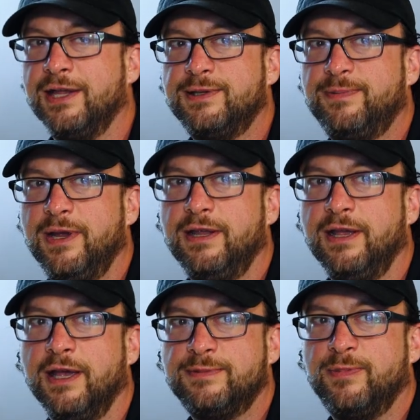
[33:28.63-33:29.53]
it's a pain in
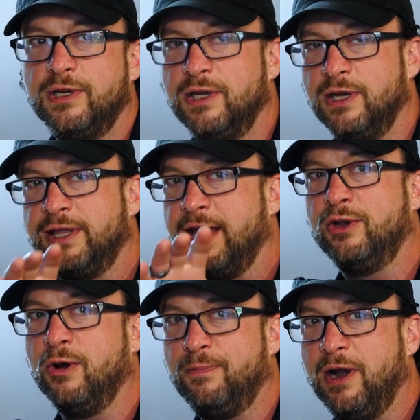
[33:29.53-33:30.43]
the ass. But they
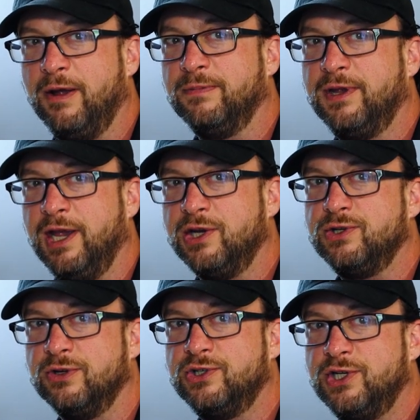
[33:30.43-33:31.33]
had no problem
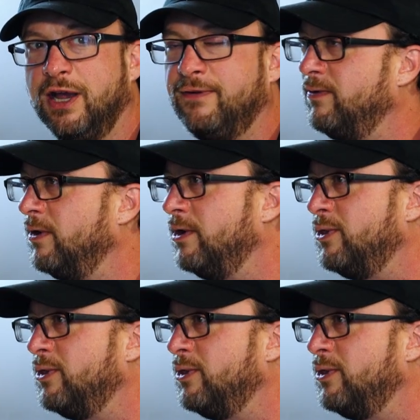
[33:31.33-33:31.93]
cashing their check for